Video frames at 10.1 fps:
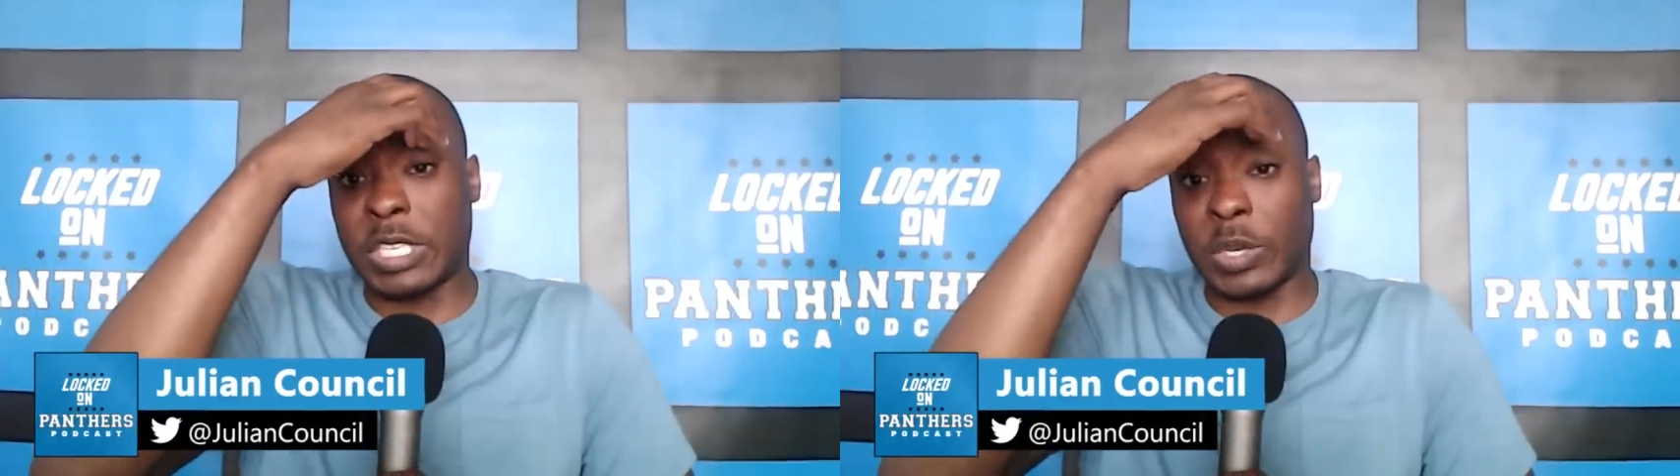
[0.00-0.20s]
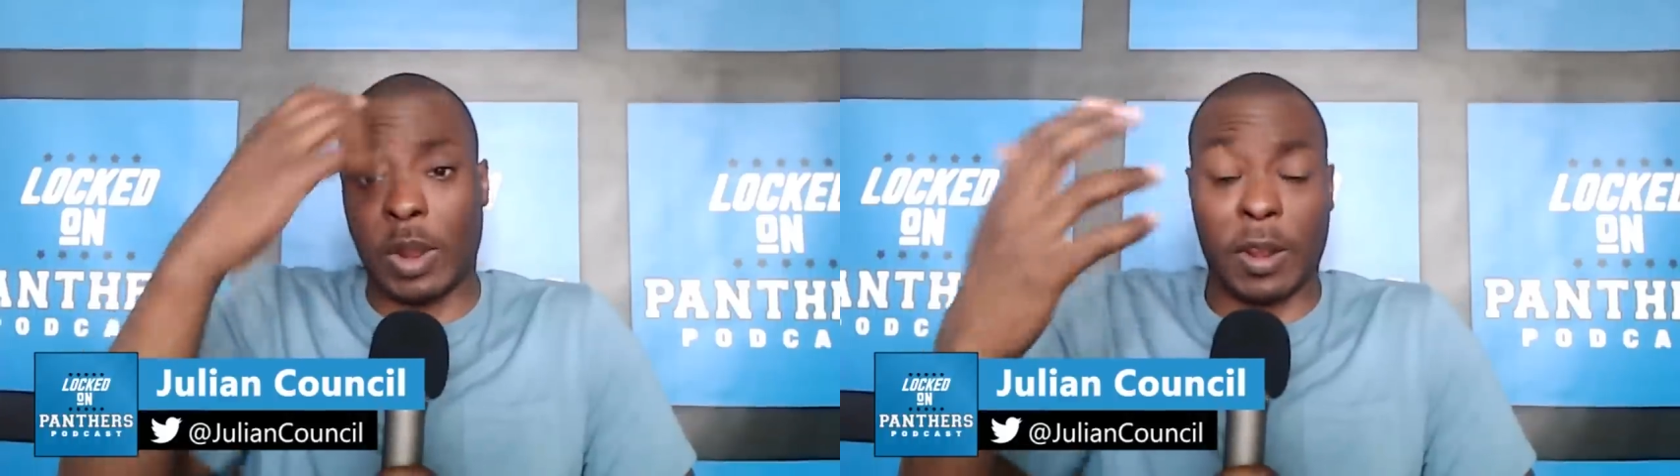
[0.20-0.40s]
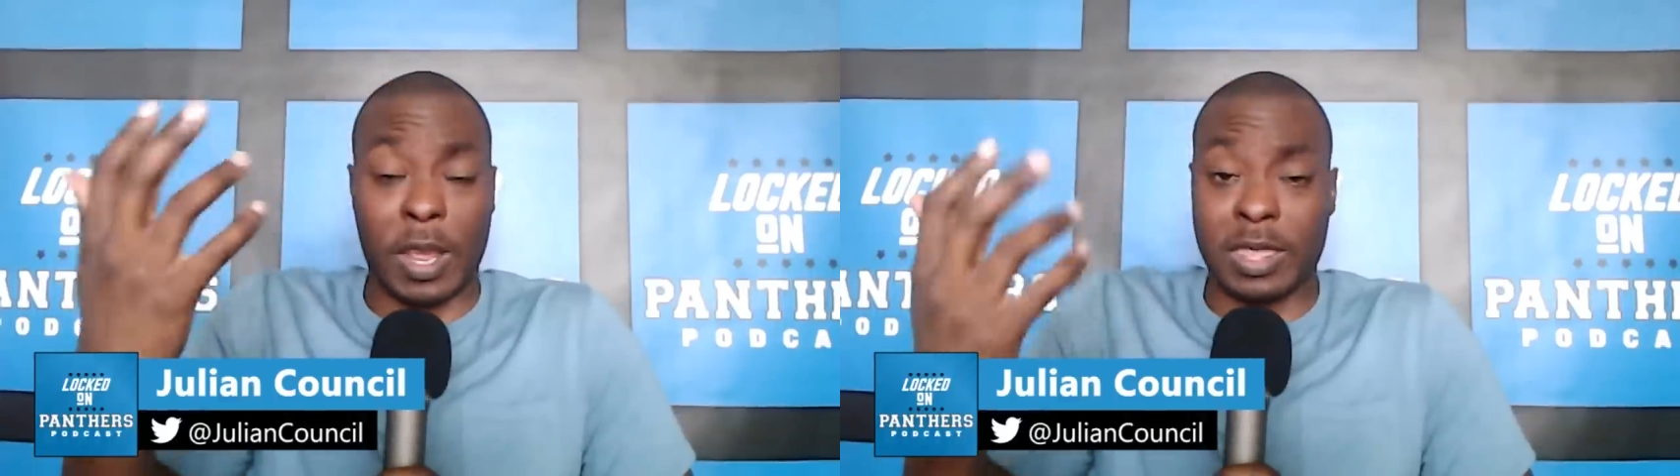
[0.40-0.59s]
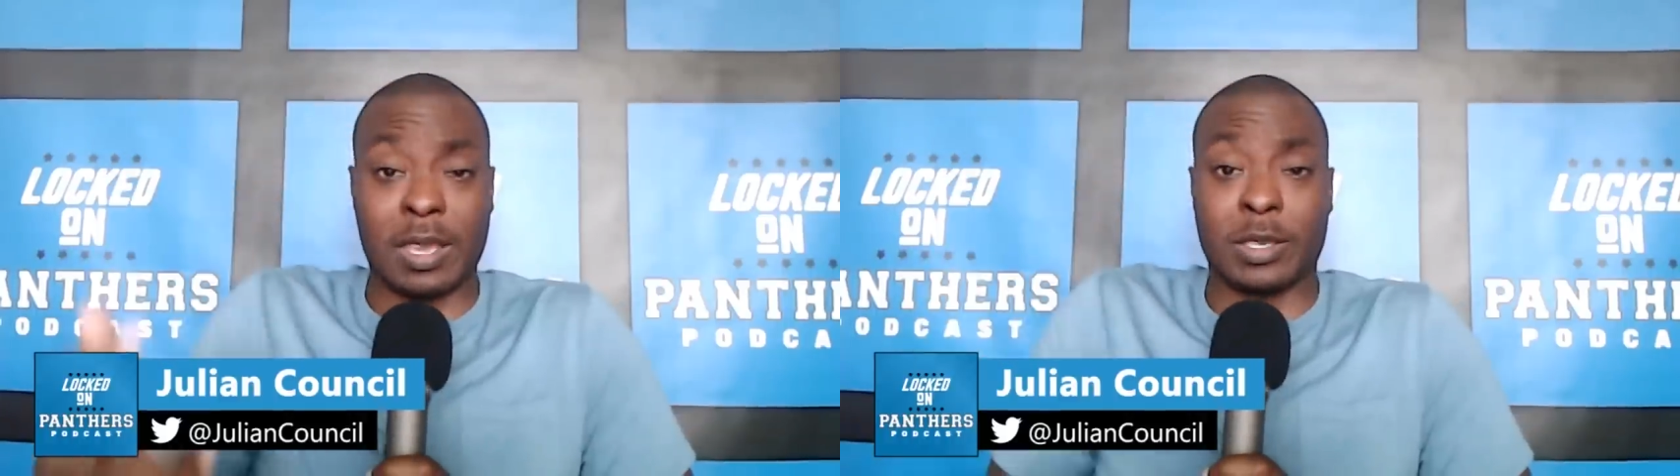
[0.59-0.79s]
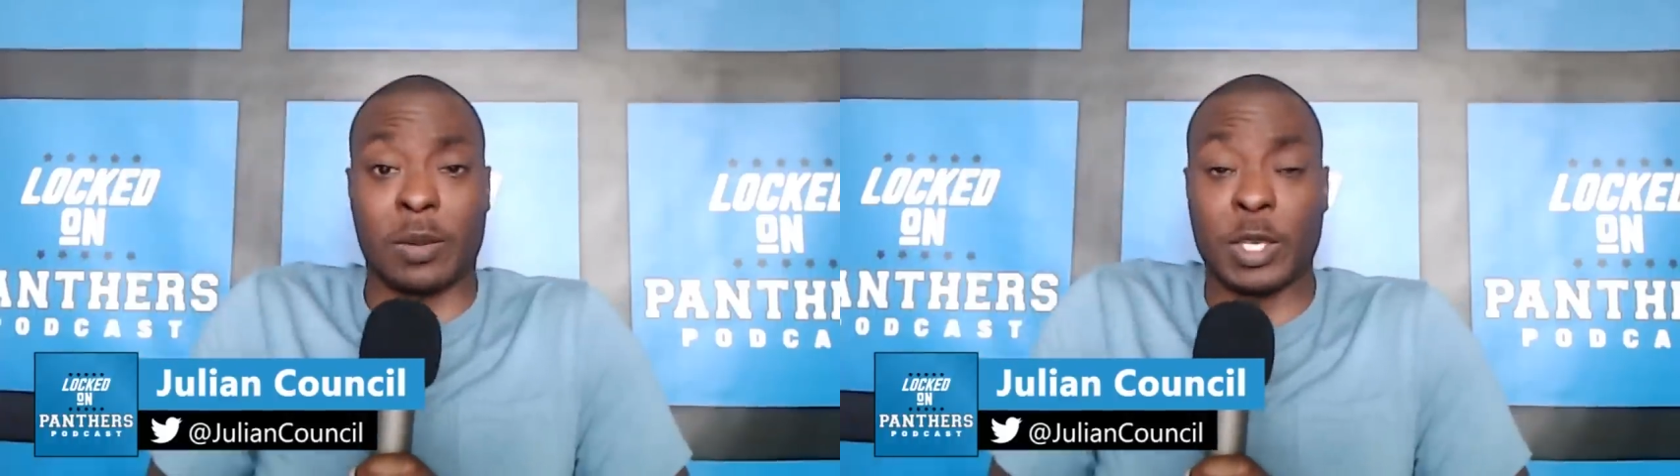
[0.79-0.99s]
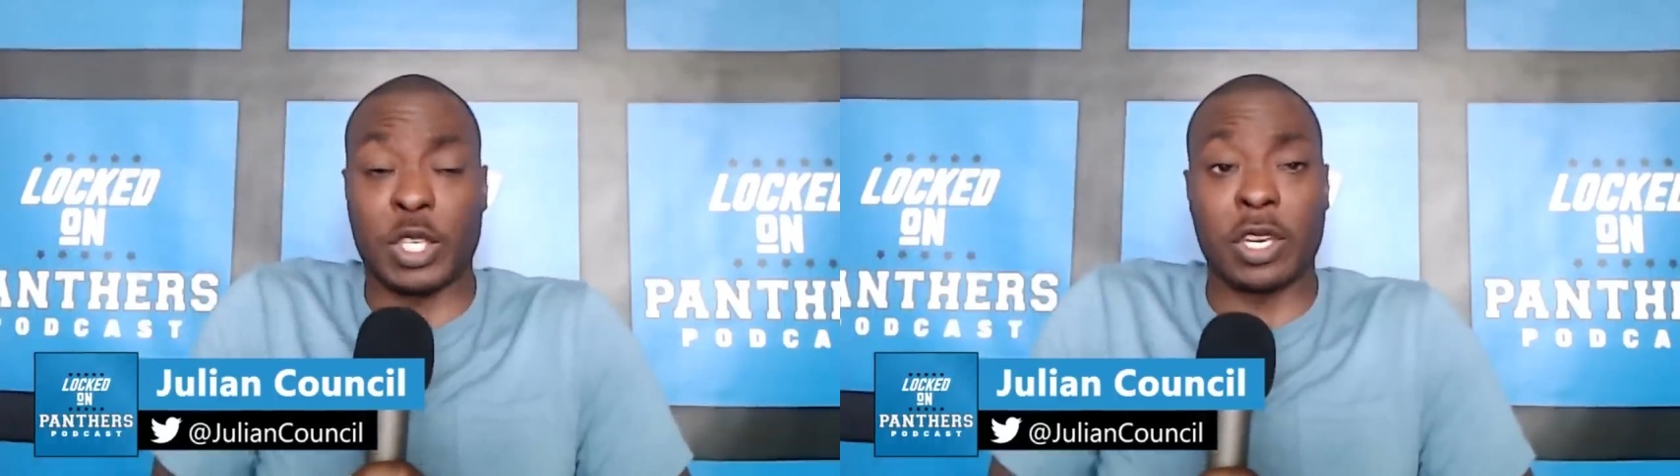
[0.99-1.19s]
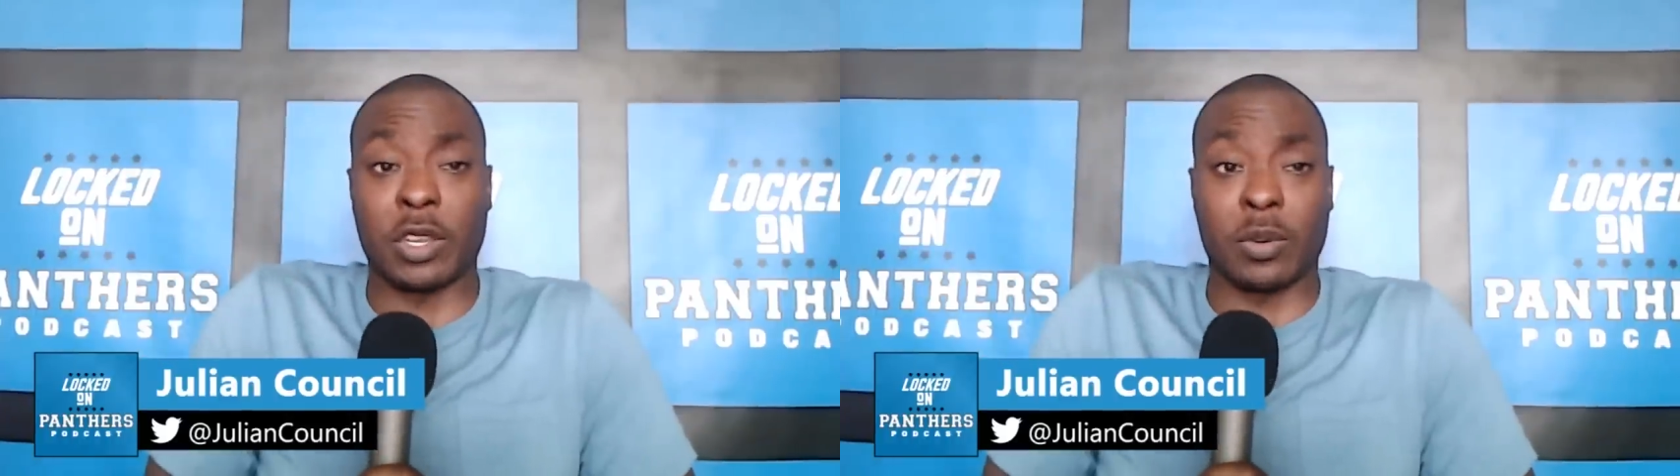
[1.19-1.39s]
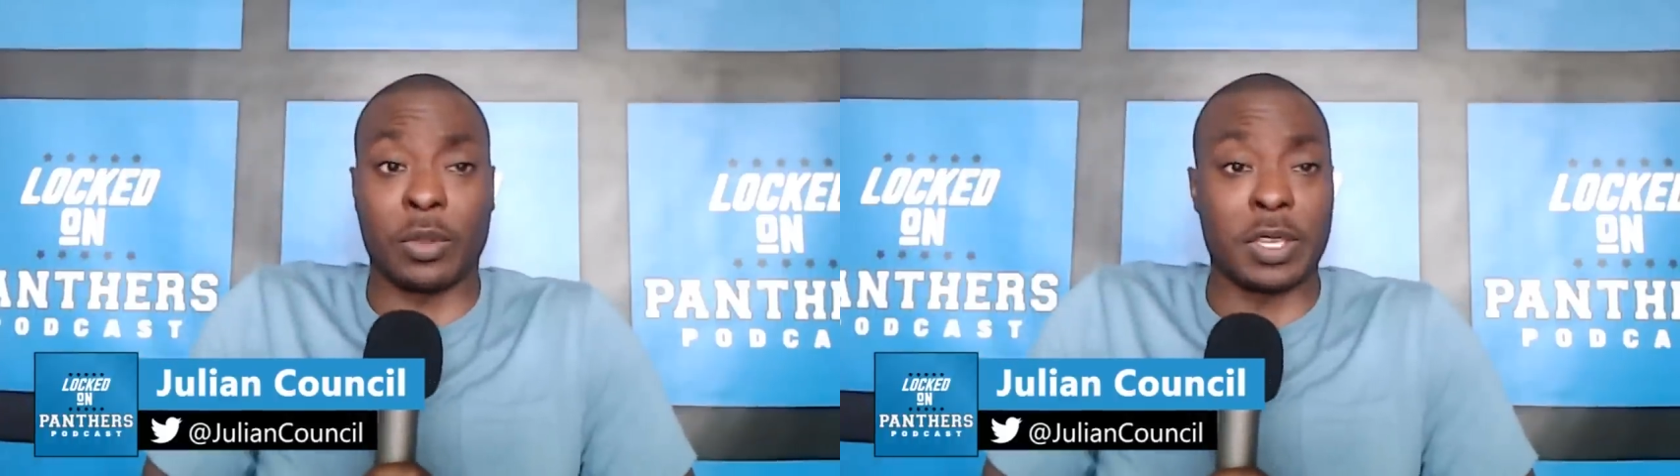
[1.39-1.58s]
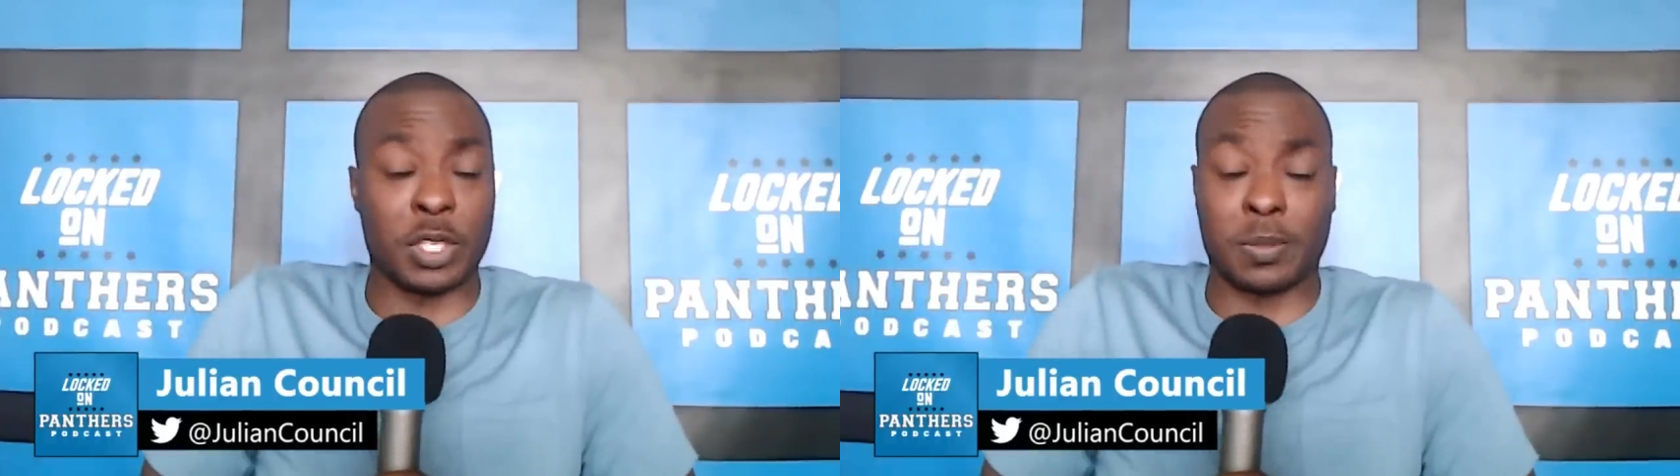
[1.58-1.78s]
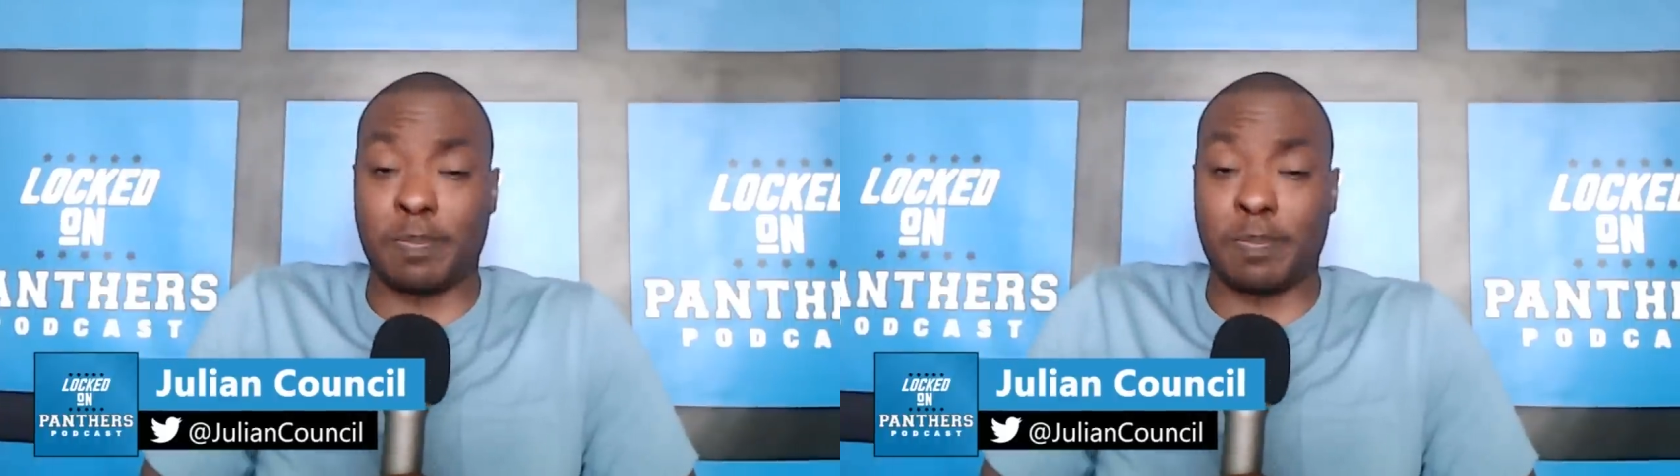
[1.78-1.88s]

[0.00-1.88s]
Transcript: where I think Jeremy Chinn could really just